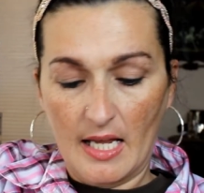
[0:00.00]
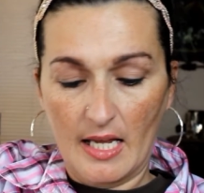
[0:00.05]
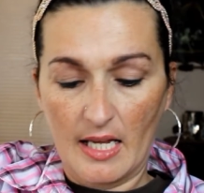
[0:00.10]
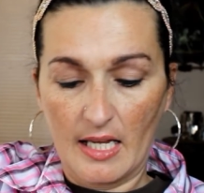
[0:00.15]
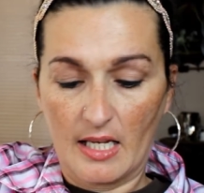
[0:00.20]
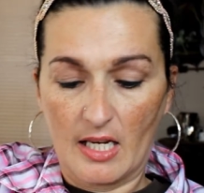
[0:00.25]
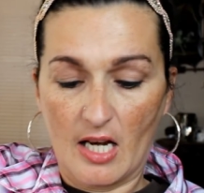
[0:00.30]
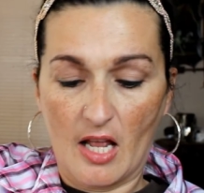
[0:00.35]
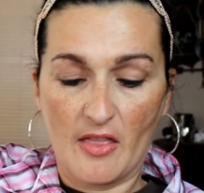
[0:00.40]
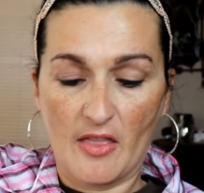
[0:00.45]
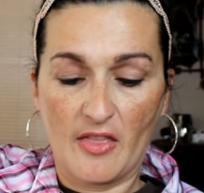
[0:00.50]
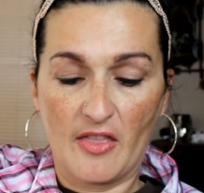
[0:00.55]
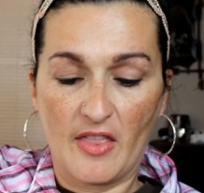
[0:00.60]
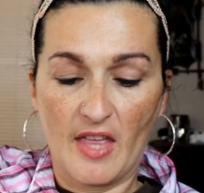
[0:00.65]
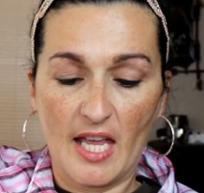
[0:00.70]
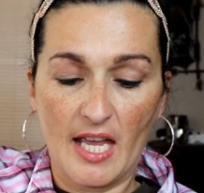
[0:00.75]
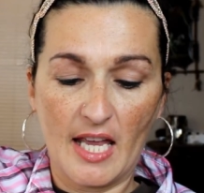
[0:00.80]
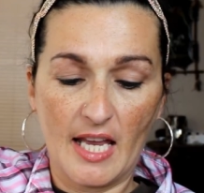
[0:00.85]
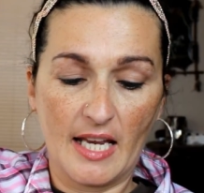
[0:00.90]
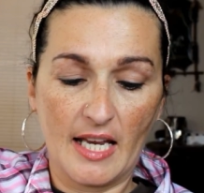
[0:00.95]
And
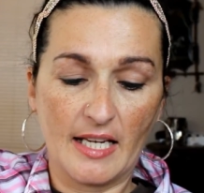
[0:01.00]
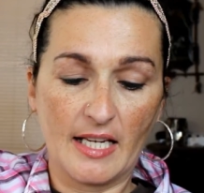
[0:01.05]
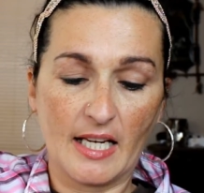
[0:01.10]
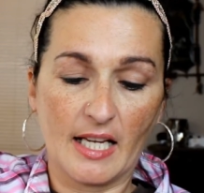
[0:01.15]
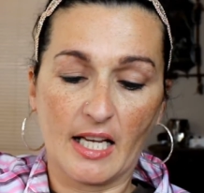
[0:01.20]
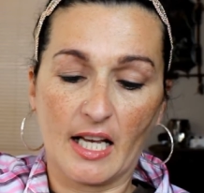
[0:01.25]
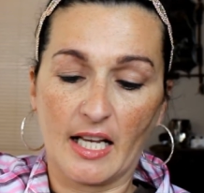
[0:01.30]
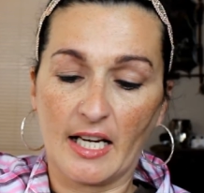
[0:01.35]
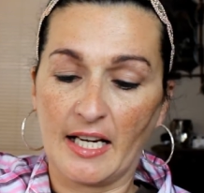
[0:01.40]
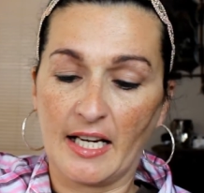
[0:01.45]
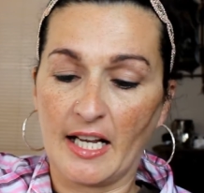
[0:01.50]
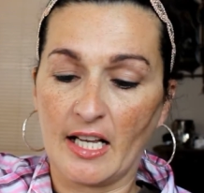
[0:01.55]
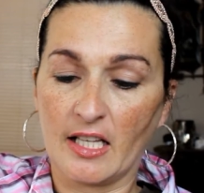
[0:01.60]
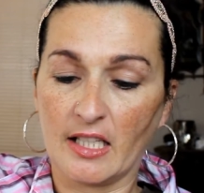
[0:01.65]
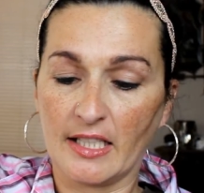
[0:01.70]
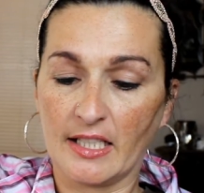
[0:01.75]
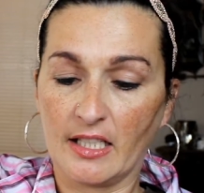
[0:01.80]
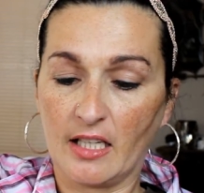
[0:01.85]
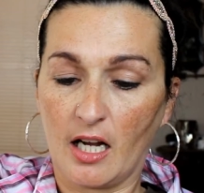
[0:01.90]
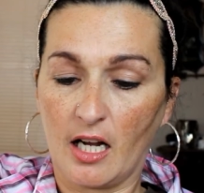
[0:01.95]
then I got an
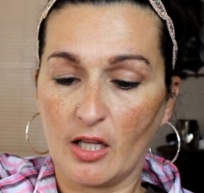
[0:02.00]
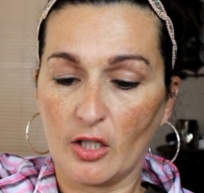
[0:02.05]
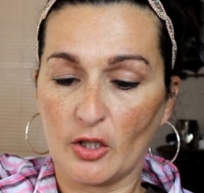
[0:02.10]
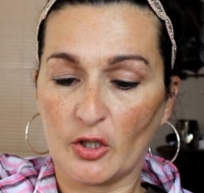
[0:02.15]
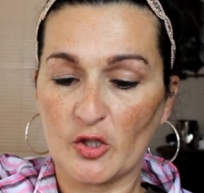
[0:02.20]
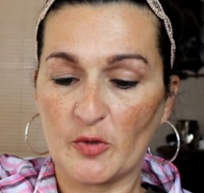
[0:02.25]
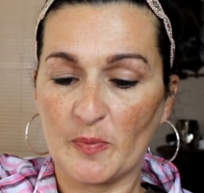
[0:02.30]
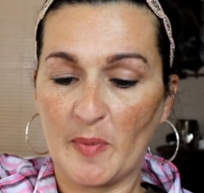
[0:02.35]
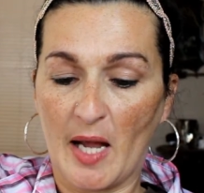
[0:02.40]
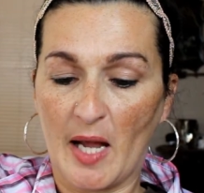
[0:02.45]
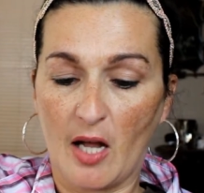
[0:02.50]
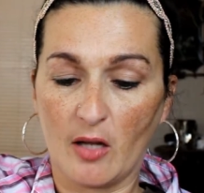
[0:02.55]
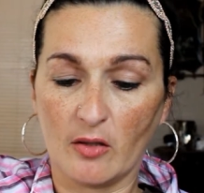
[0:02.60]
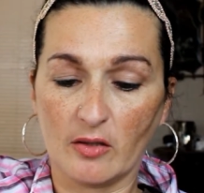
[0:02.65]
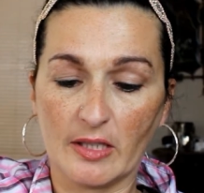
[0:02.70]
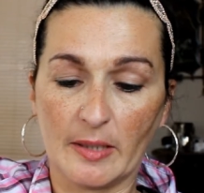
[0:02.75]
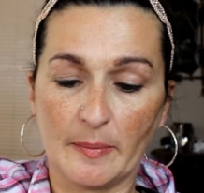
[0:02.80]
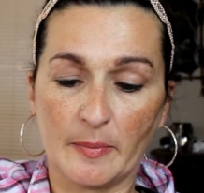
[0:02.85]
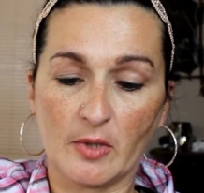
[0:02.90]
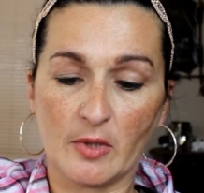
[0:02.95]
LA Colors Pout
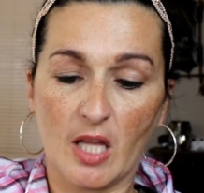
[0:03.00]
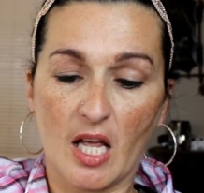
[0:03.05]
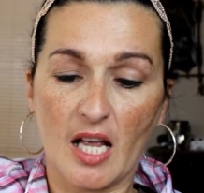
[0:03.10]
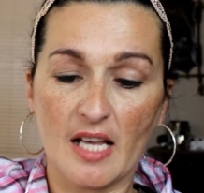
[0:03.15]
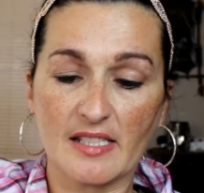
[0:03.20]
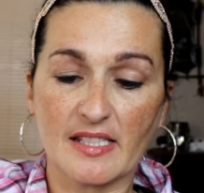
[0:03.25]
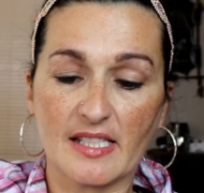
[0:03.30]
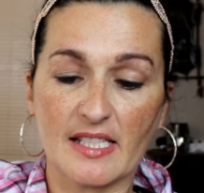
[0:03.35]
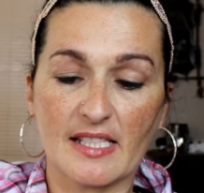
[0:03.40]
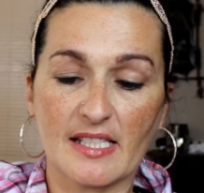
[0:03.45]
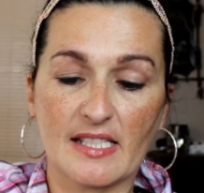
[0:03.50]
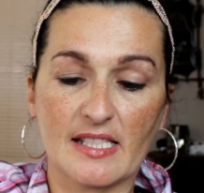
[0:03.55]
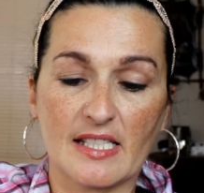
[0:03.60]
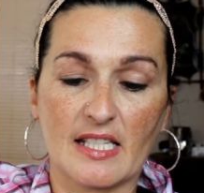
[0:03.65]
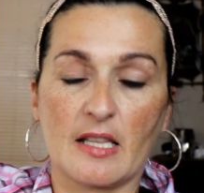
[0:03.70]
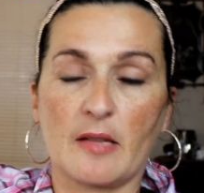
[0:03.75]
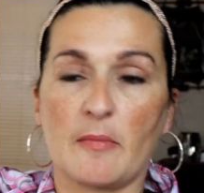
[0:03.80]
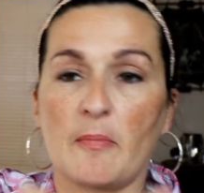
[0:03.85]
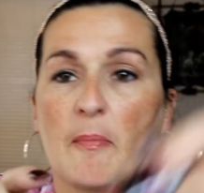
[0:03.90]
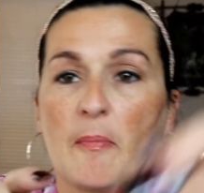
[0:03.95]
Lip Gloss. This is
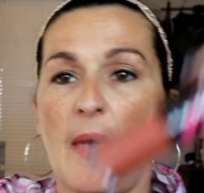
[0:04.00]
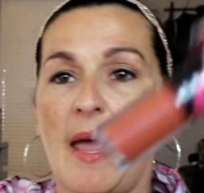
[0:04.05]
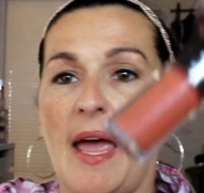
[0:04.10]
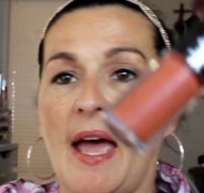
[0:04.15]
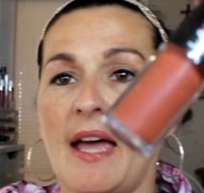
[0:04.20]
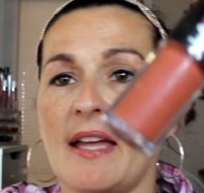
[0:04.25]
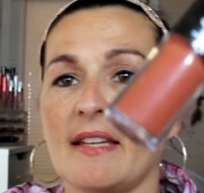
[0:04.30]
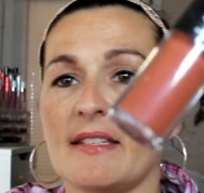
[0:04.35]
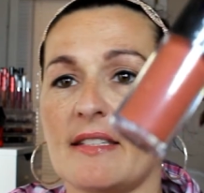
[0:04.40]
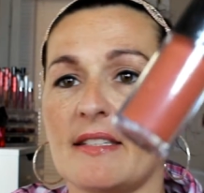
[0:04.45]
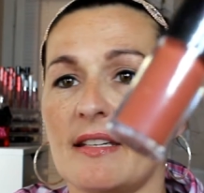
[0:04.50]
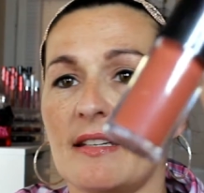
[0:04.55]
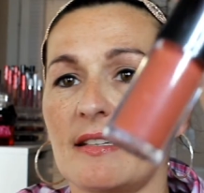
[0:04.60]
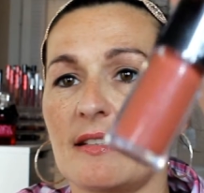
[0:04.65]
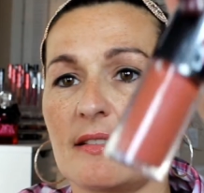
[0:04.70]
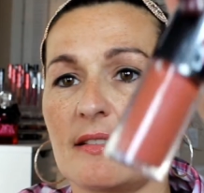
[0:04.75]
in matte.